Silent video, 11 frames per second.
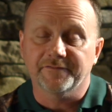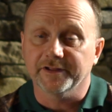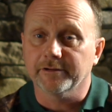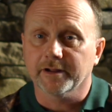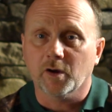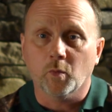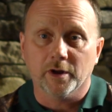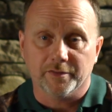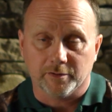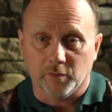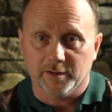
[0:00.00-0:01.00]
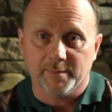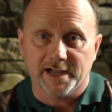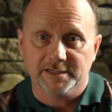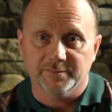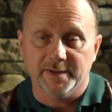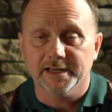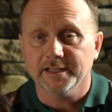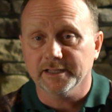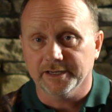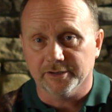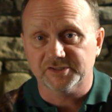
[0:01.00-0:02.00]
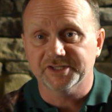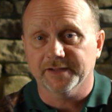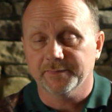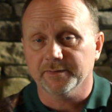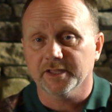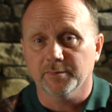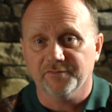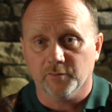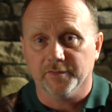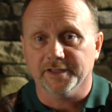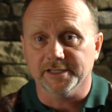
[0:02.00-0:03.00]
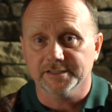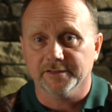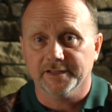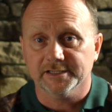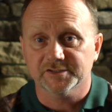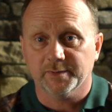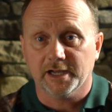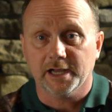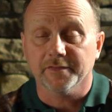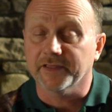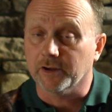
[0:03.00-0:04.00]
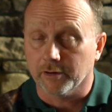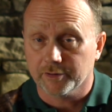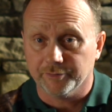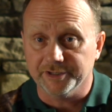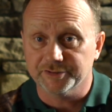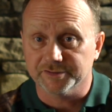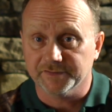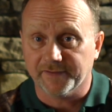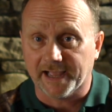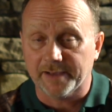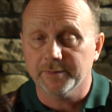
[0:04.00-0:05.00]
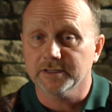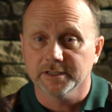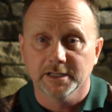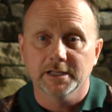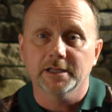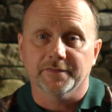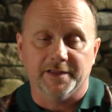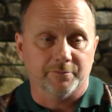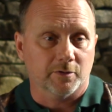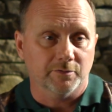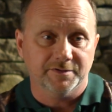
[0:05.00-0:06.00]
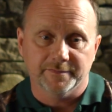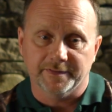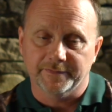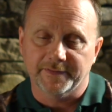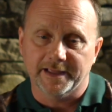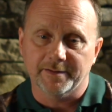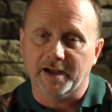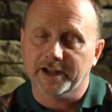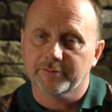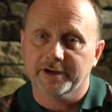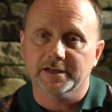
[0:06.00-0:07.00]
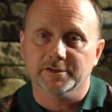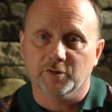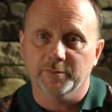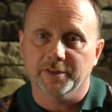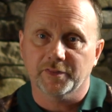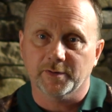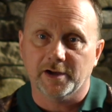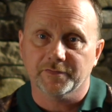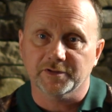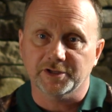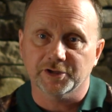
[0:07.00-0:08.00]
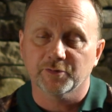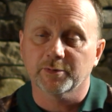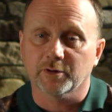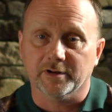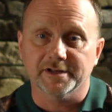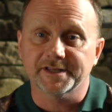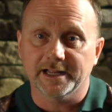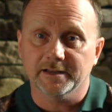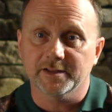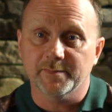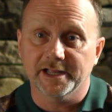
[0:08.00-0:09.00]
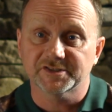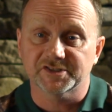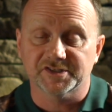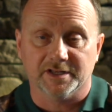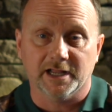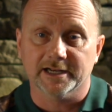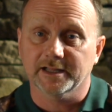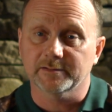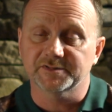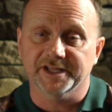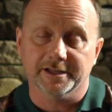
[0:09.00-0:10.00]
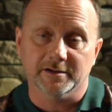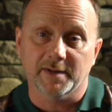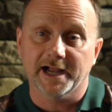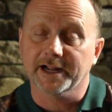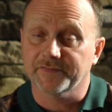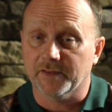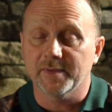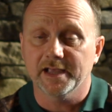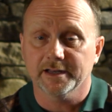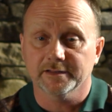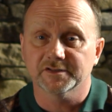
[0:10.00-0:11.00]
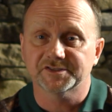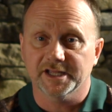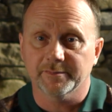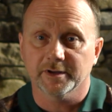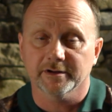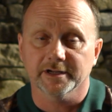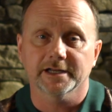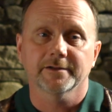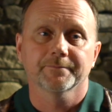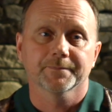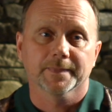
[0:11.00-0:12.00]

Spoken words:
Figuring out where they're going back to bedding and intercepting them before they get to that spot. They are creatures of habit. They migrate a little bit throughout the year, but on a daily basis, a lot of times they come back and they bed in the same area.